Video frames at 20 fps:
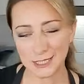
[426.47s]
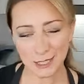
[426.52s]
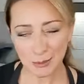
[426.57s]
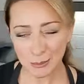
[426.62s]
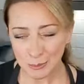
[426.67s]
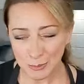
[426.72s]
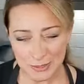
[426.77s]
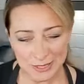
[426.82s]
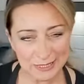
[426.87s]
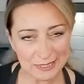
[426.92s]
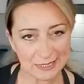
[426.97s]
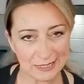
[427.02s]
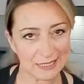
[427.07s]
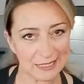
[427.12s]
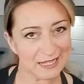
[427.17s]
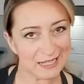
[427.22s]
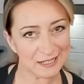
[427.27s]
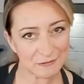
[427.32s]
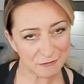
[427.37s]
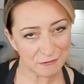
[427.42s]

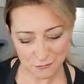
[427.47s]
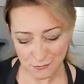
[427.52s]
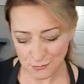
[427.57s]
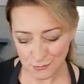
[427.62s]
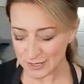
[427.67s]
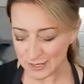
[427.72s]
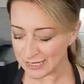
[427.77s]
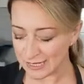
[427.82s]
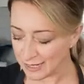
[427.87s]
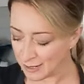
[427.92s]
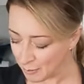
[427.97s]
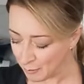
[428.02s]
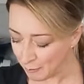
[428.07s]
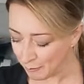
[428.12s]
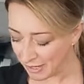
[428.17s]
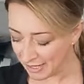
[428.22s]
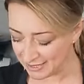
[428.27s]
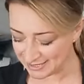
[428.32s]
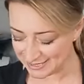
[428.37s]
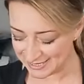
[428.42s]
completely and fully
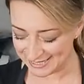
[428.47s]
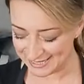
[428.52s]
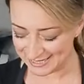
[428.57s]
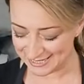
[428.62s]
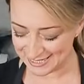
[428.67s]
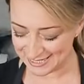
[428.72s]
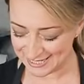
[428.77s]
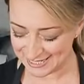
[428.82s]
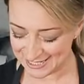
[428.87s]
melted.